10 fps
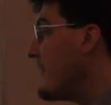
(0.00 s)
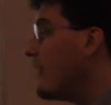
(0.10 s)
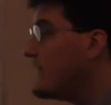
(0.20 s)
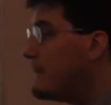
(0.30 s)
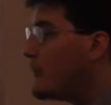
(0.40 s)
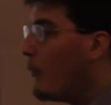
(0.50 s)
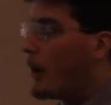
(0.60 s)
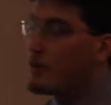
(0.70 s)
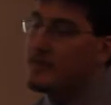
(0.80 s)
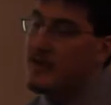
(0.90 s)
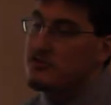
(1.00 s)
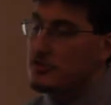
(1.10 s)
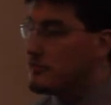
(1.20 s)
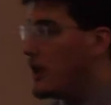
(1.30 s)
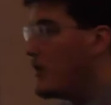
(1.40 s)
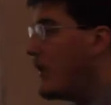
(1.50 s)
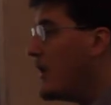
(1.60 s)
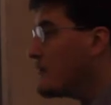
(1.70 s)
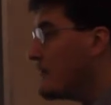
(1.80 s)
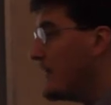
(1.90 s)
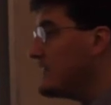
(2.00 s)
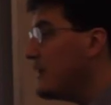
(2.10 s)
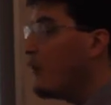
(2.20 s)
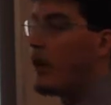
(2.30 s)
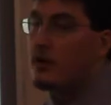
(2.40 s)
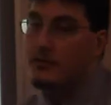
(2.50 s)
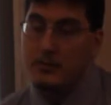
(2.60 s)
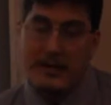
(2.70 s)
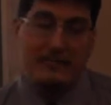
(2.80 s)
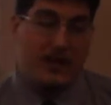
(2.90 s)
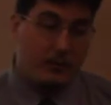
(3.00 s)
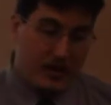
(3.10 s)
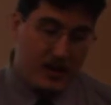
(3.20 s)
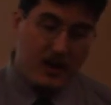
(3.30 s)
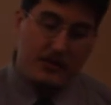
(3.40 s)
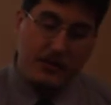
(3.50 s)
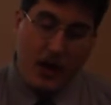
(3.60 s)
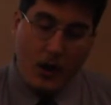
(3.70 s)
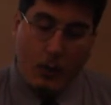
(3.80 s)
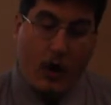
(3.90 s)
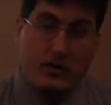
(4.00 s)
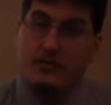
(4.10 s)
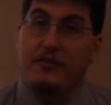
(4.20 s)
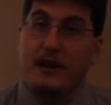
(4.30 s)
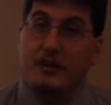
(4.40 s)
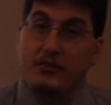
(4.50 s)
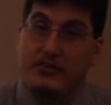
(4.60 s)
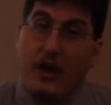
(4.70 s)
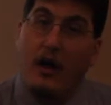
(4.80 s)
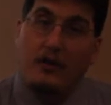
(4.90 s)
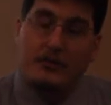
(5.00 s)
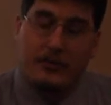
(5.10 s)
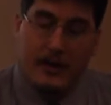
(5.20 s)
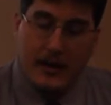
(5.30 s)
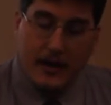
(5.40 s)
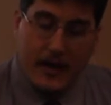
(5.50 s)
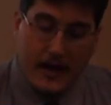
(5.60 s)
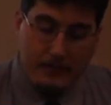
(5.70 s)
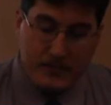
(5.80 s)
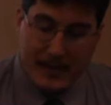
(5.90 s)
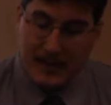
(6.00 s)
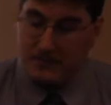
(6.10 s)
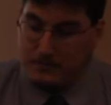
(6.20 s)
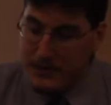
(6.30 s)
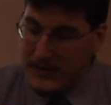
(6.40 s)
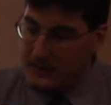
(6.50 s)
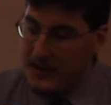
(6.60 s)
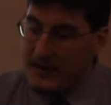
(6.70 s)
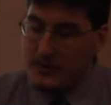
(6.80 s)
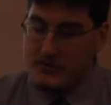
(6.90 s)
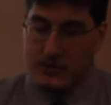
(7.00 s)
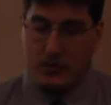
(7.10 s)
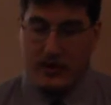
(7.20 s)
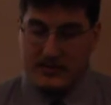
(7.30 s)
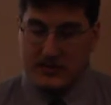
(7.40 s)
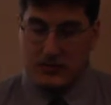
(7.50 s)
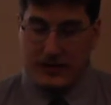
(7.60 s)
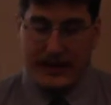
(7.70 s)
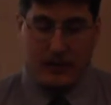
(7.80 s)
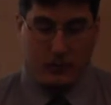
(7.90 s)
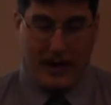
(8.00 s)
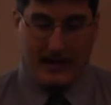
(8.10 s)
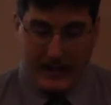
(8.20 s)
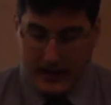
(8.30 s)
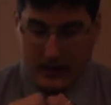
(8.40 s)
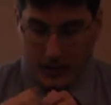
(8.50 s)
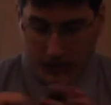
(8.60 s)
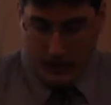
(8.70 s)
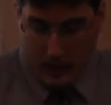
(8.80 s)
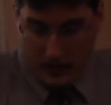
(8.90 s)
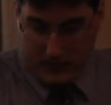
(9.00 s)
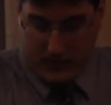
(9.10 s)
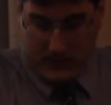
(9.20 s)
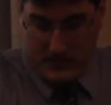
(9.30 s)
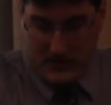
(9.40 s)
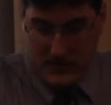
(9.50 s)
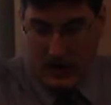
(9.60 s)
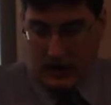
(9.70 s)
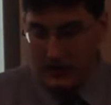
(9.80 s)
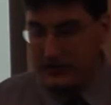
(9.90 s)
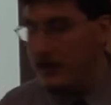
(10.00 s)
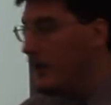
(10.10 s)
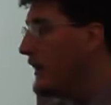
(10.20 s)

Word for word: That'll keep the water potential low, preventing water from leaving because water follows salt. Um, in big letters across the screen, right here, follows salt.